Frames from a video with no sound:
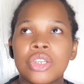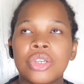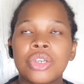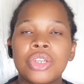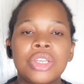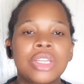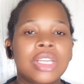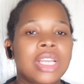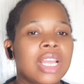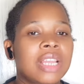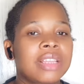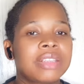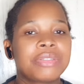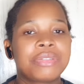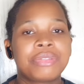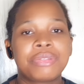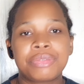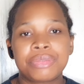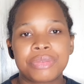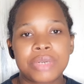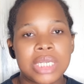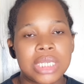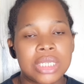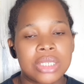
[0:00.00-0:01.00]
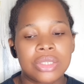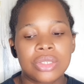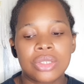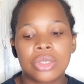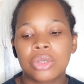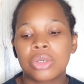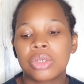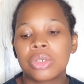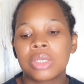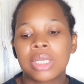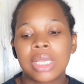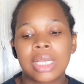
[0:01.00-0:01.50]
you're going to get frizz,
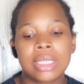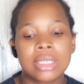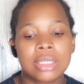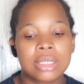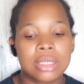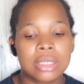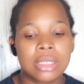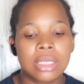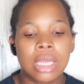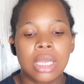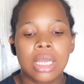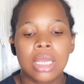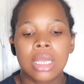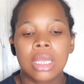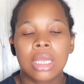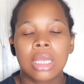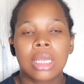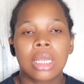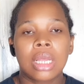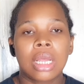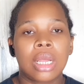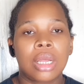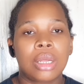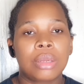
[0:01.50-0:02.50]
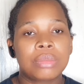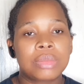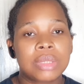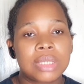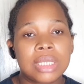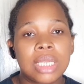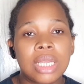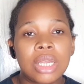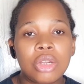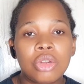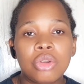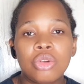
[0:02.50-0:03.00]
you're going to get
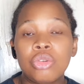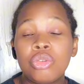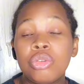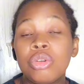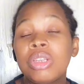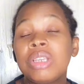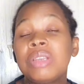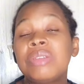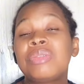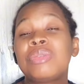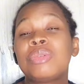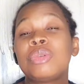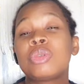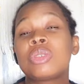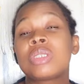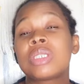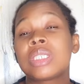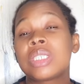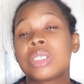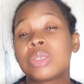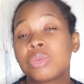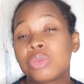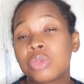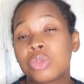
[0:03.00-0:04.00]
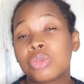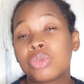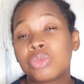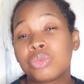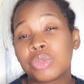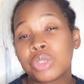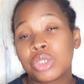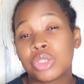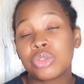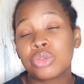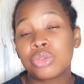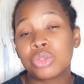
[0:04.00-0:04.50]
tangle if you still
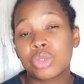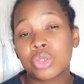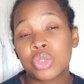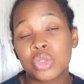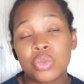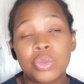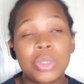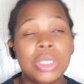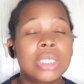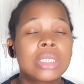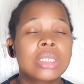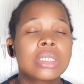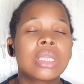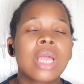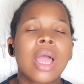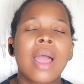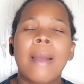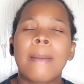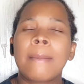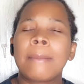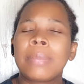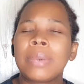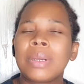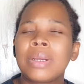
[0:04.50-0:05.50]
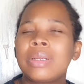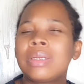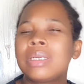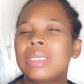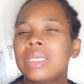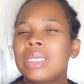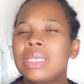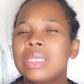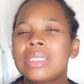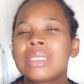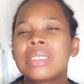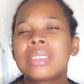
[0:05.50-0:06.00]
don't redo your twist,
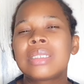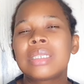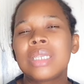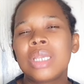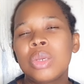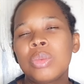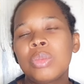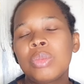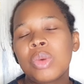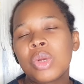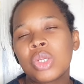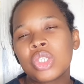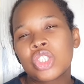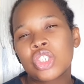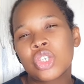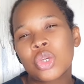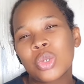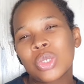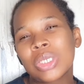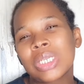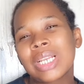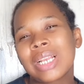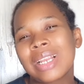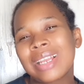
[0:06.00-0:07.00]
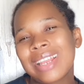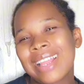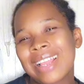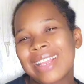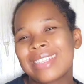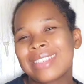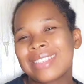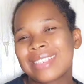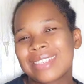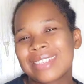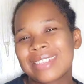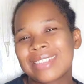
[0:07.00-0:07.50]
but it's still much on the
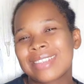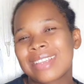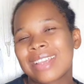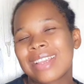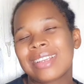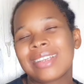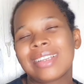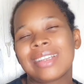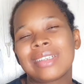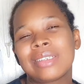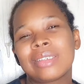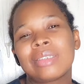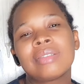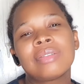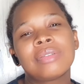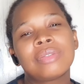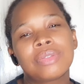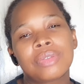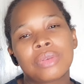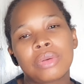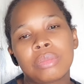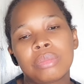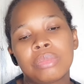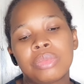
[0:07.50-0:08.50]
lighter side than for